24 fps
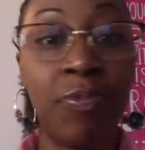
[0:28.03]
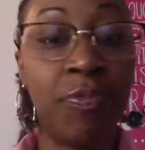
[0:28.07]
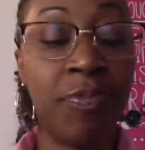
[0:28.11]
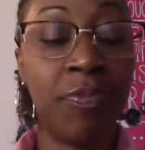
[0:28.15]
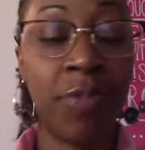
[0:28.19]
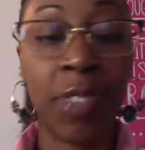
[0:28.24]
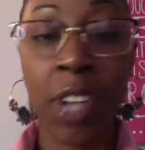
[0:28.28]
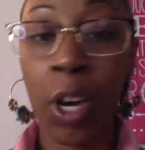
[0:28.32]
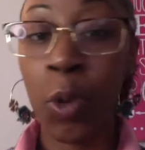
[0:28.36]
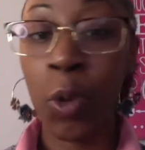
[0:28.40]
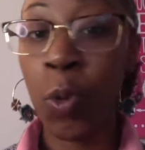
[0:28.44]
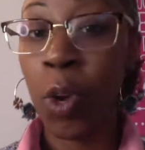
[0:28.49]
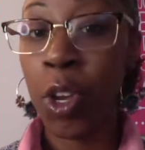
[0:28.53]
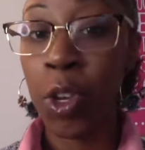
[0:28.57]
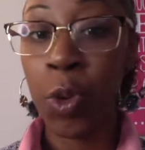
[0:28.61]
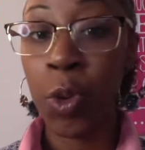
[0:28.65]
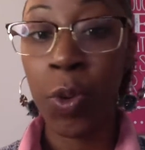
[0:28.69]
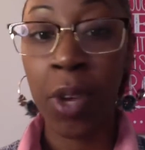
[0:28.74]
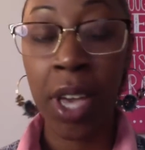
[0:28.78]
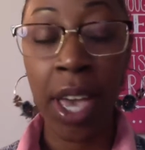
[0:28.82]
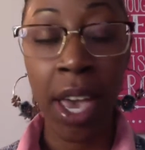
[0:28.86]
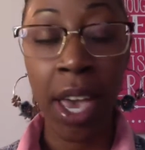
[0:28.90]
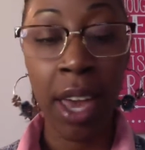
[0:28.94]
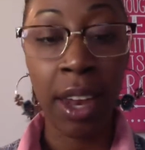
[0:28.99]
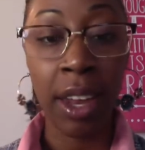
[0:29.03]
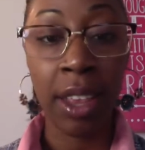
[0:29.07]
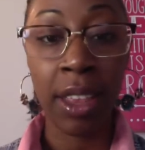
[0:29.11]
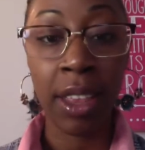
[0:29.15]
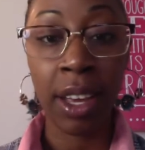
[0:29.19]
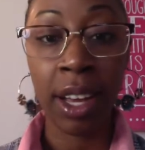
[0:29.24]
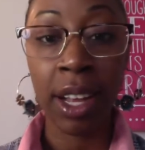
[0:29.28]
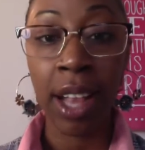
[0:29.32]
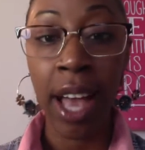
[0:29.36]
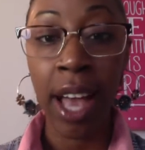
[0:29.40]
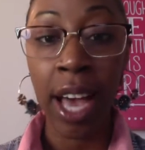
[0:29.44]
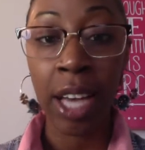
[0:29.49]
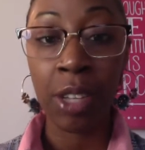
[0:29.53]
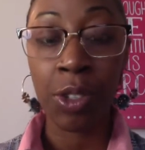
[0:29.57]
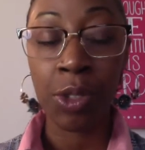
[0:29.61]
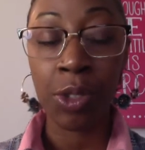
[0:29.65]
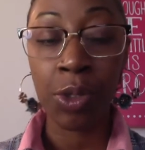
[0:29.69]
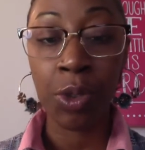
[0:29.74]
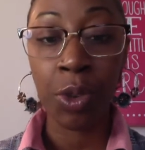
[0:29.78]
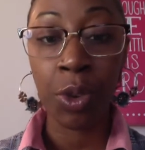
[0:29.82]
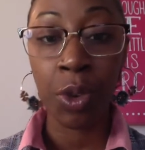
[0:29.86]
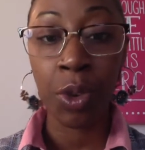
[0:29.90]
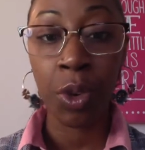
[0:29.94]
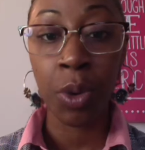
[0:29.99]
done what you can in the
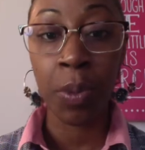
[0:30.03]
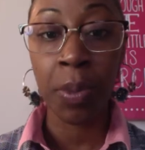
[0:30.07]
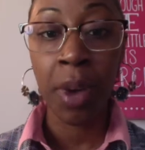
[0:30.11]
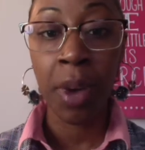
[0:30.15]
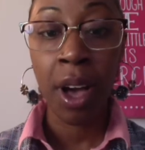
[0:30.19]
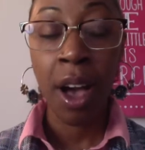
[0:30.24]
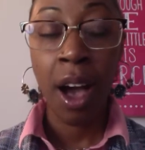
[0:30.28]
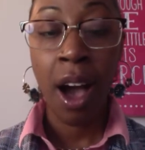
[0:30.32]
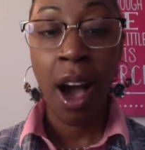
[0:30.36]
classroom